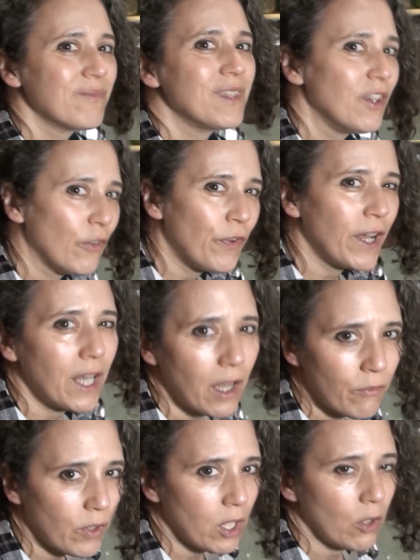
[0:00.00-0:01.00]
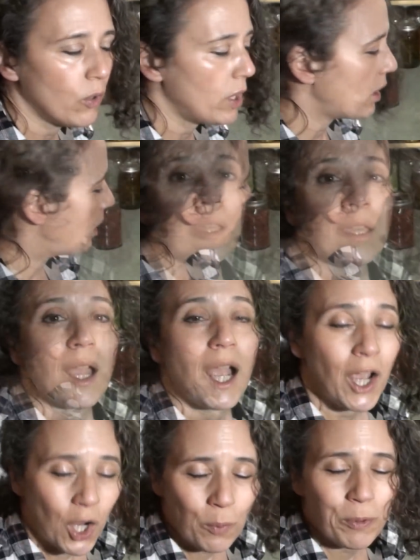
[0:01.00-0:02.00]
you'll find that video in there.
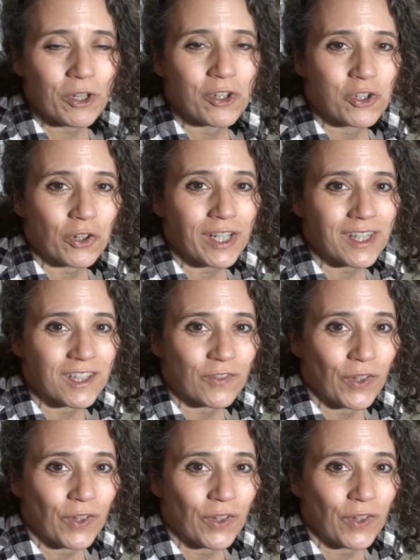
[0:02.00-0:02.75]
I hope you enjoyed this